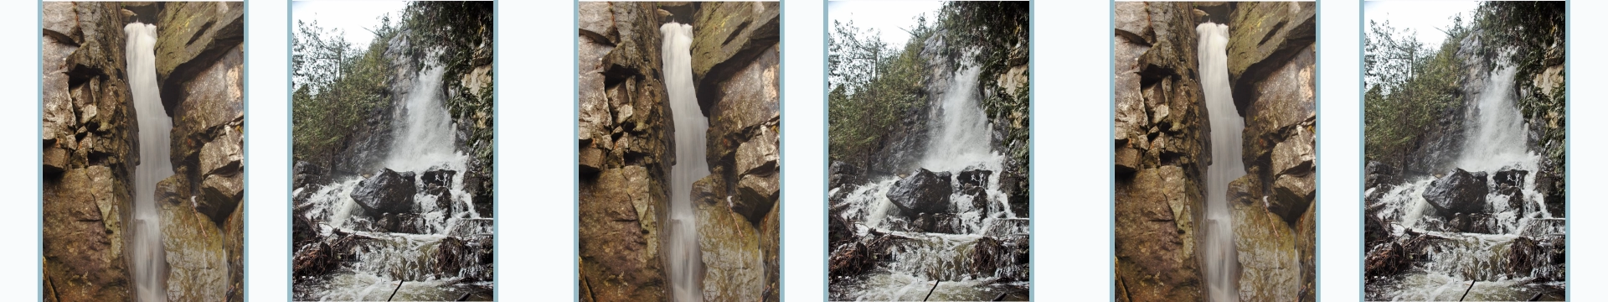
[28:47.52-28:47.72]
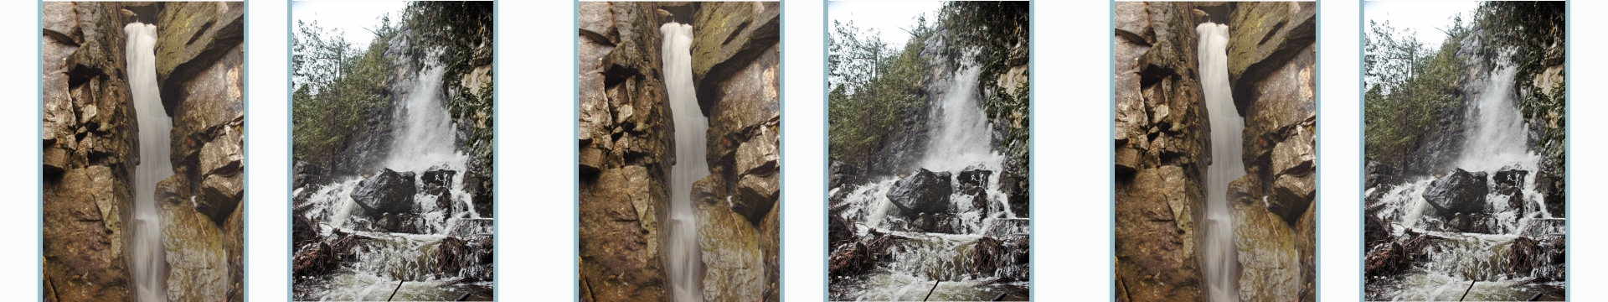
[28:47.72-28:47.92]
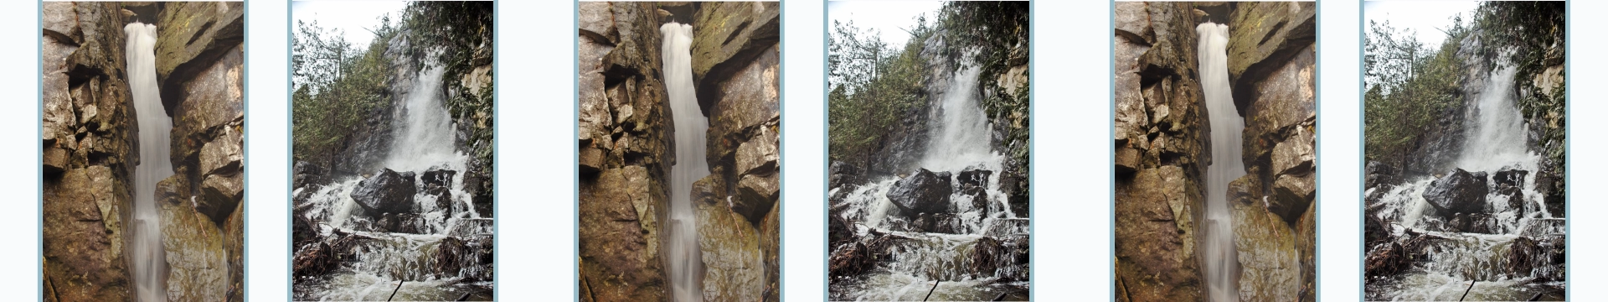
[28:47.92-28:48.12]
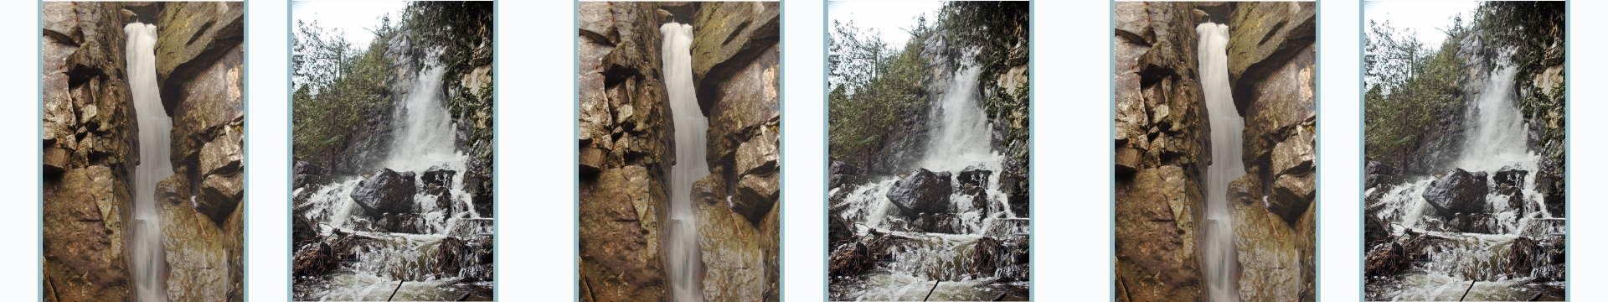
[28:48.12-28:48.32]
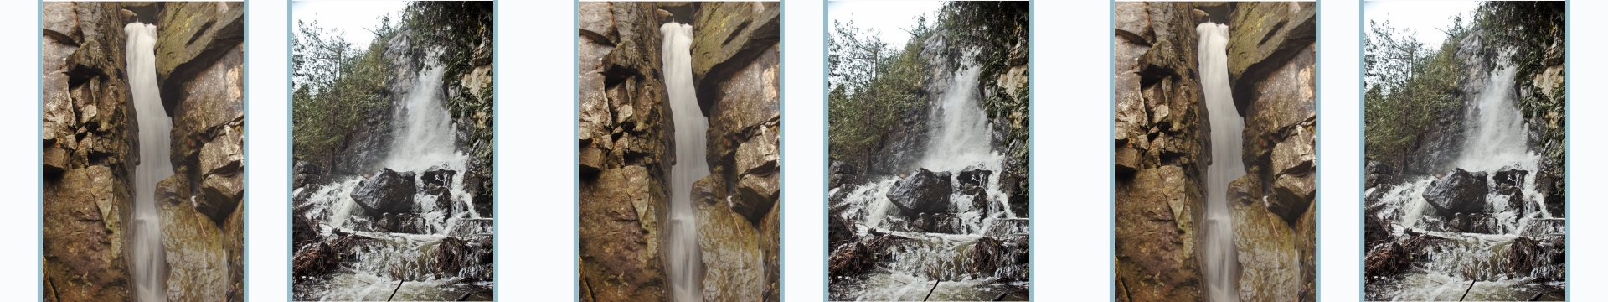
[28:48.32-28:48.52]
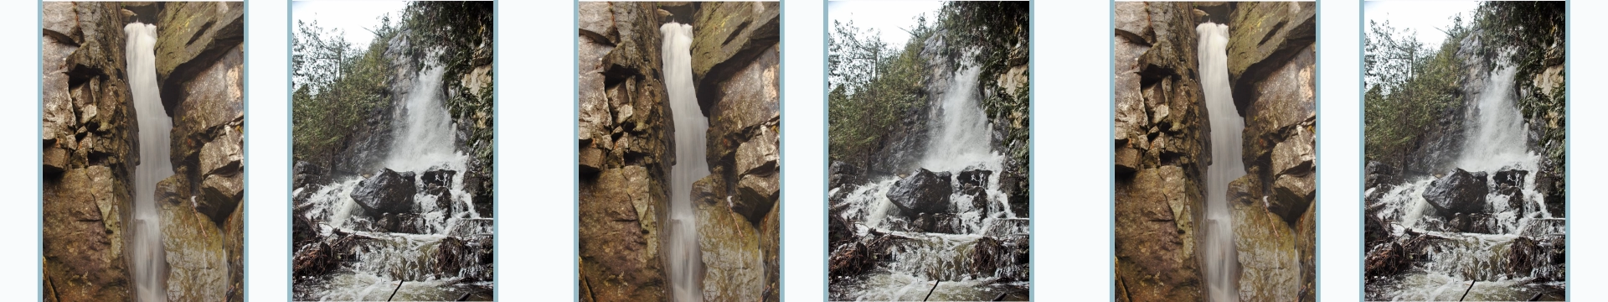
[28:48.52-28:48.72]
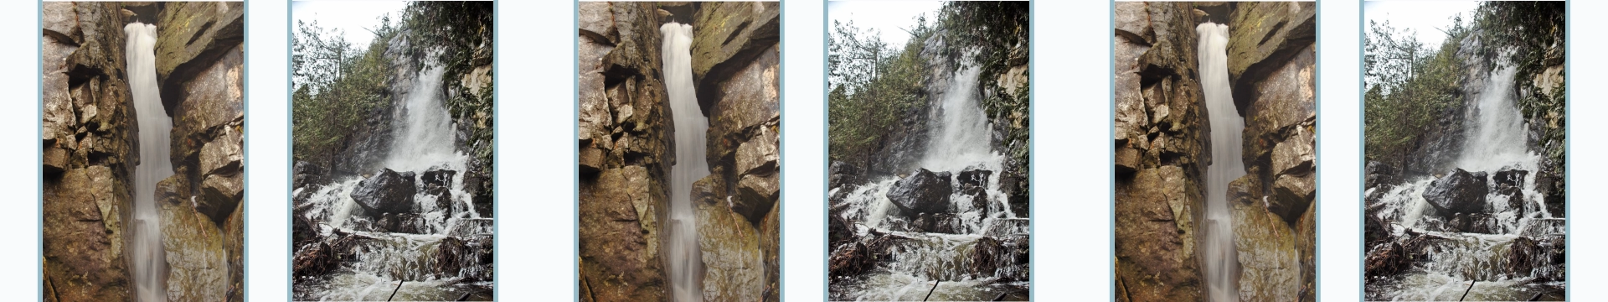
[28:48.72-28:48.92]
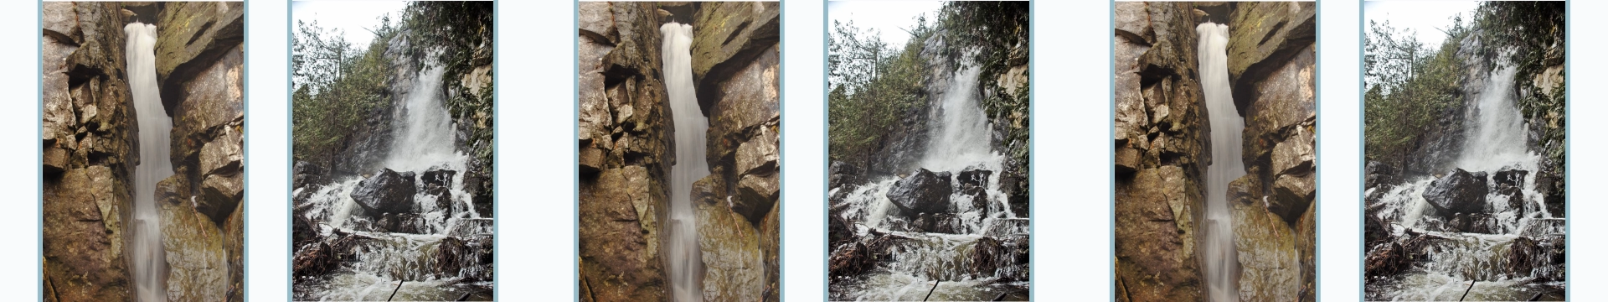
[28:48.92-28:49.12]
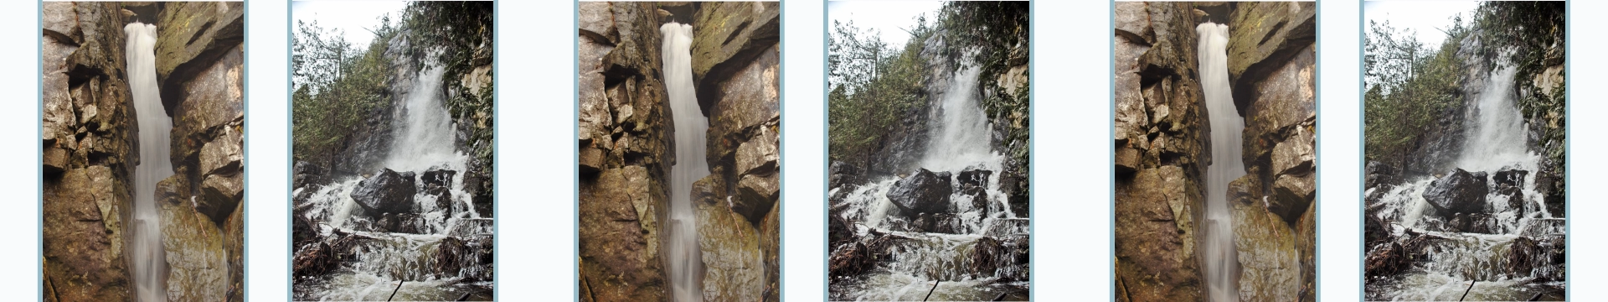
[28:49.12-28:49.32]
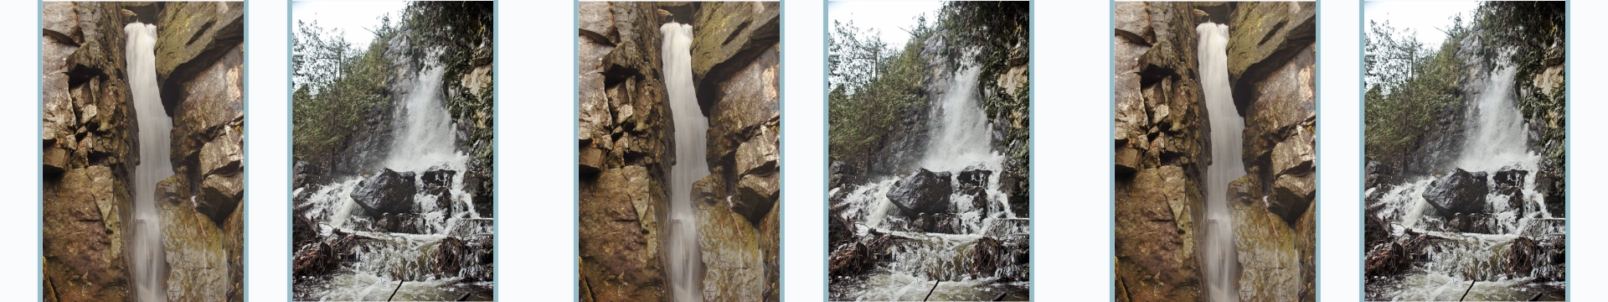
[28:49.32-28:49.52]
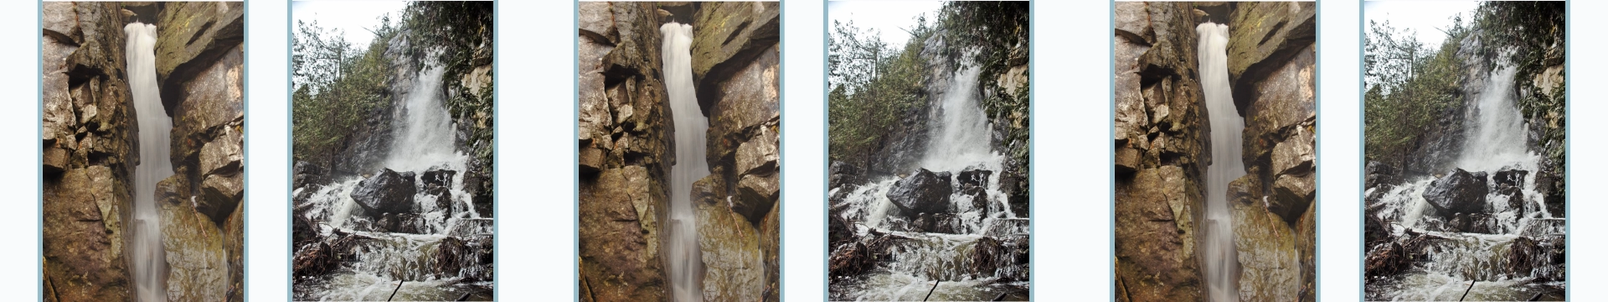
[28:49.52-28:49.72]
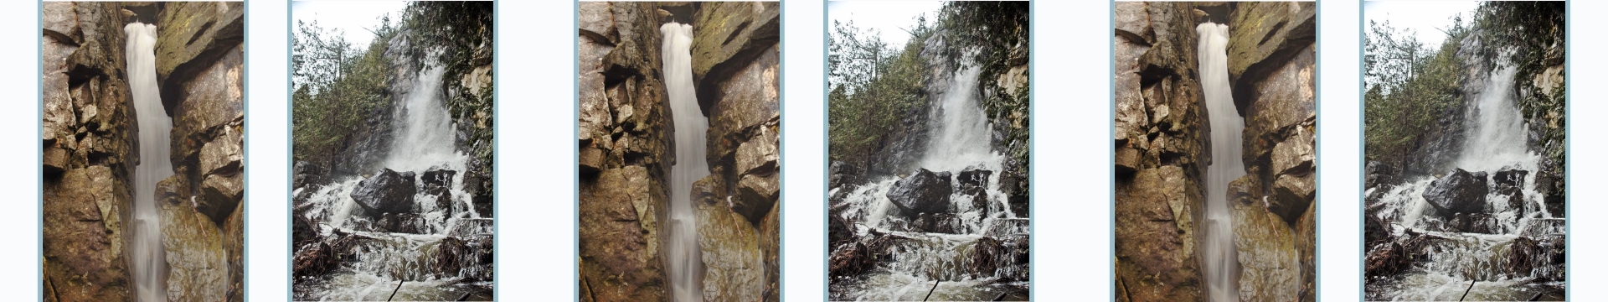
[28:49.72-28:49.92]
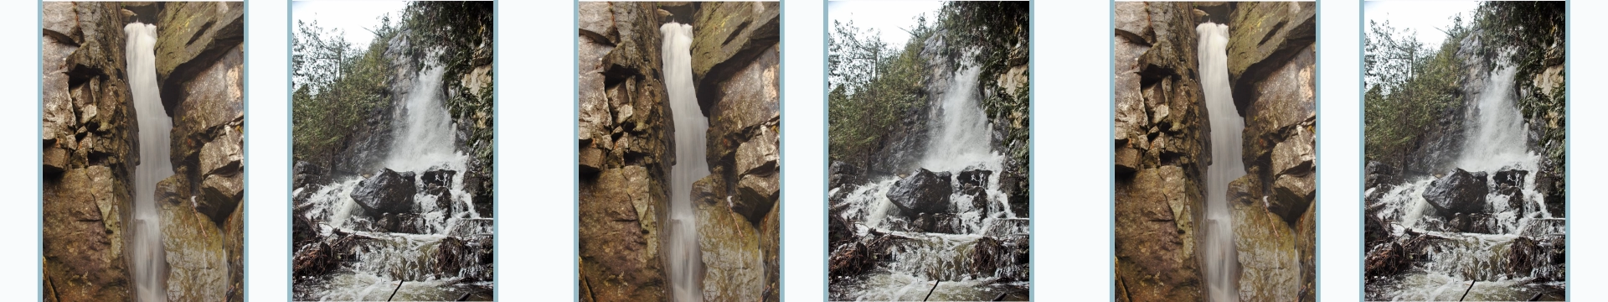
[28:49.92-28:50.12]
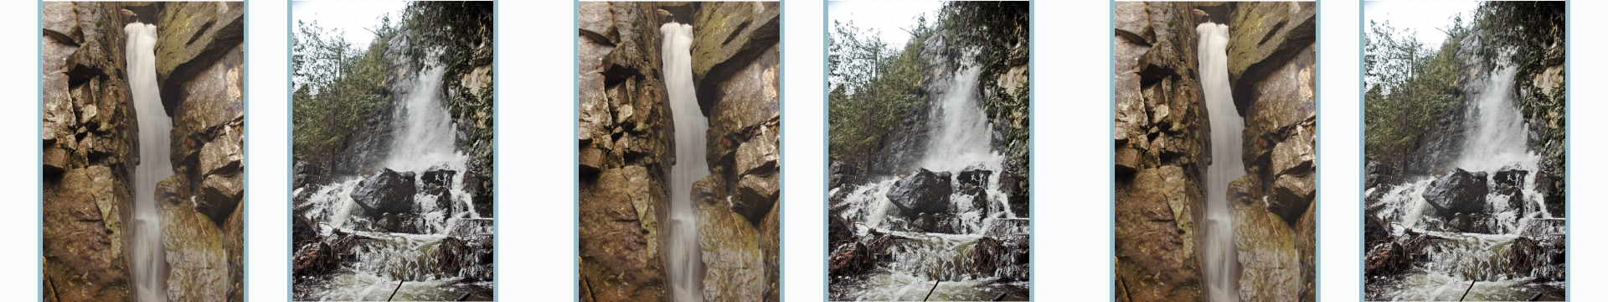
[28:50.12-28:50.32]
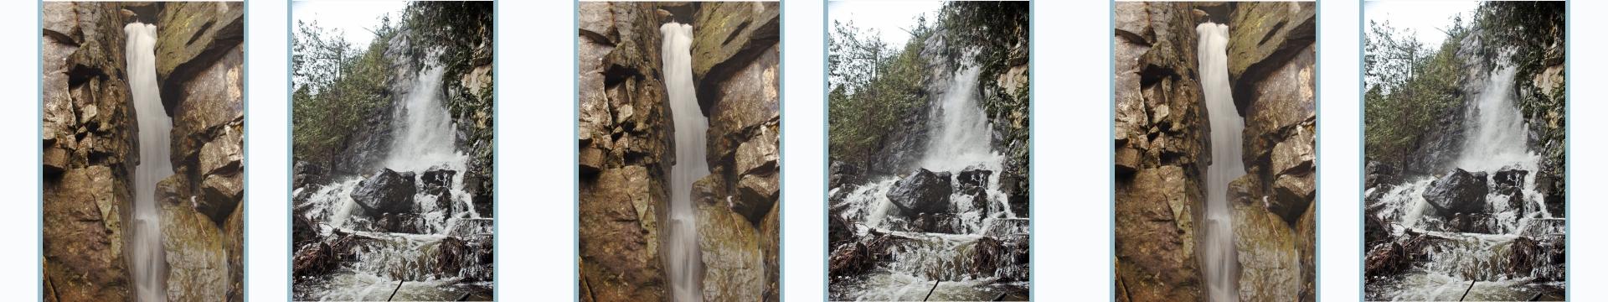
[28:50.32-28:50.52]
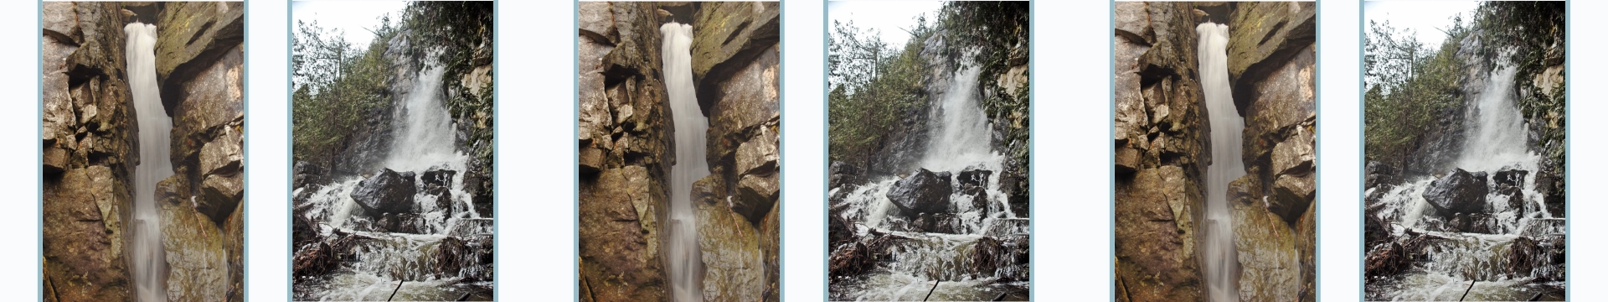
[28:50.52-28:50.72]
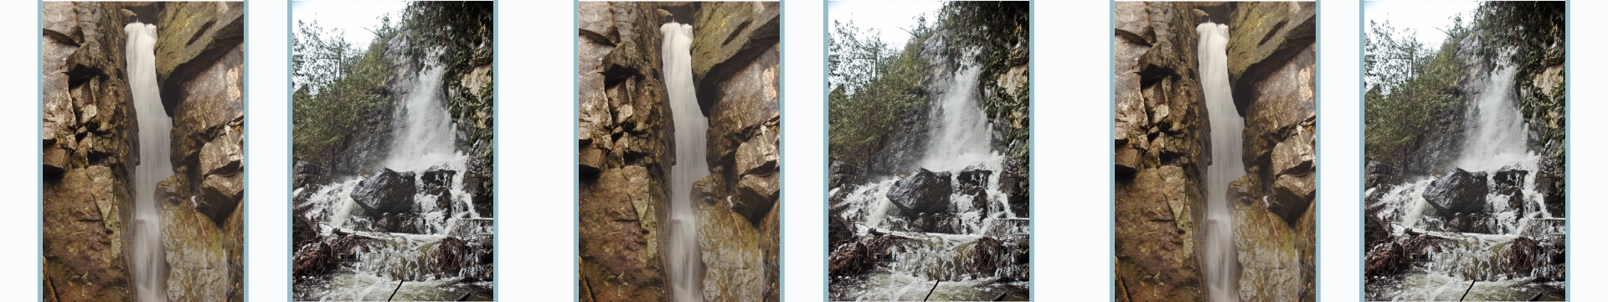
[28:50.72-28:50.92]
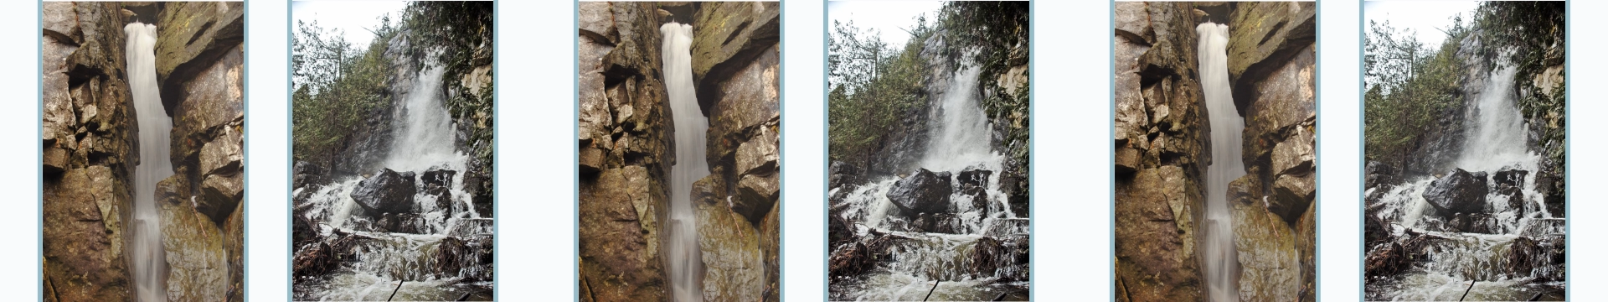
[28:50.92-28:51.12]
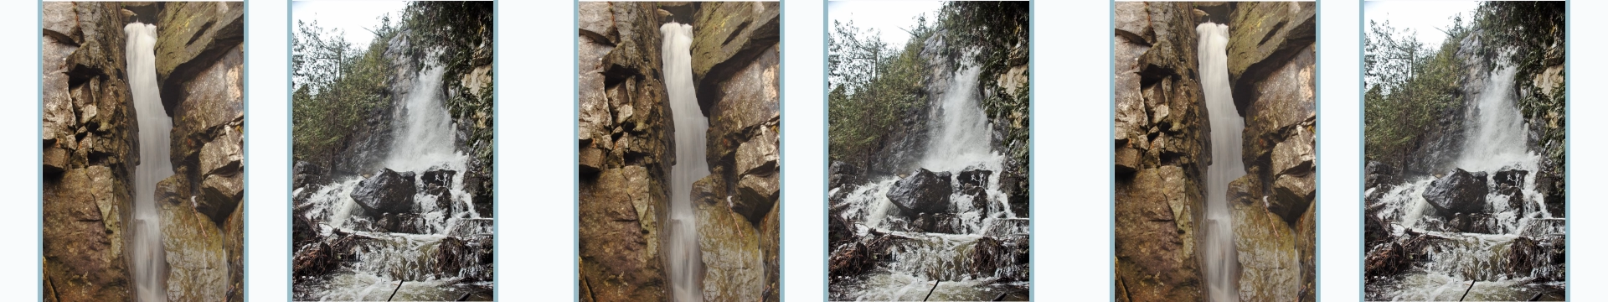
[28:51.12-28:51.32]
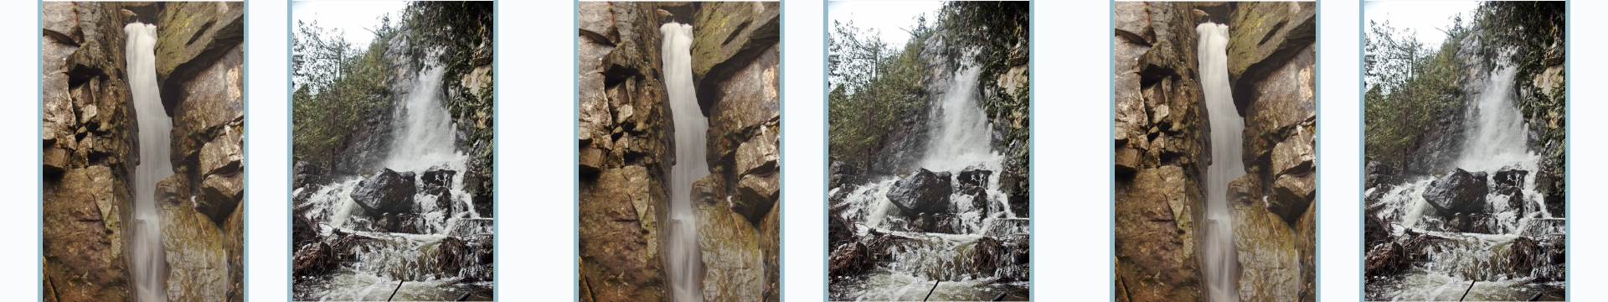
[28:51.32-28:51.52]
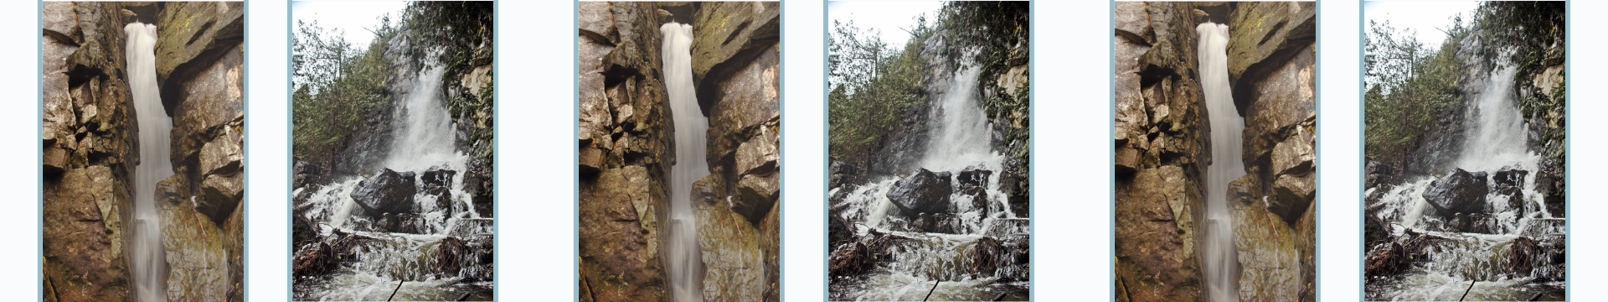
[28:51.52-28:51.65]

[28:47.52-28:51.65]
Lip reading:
(no speaker visible)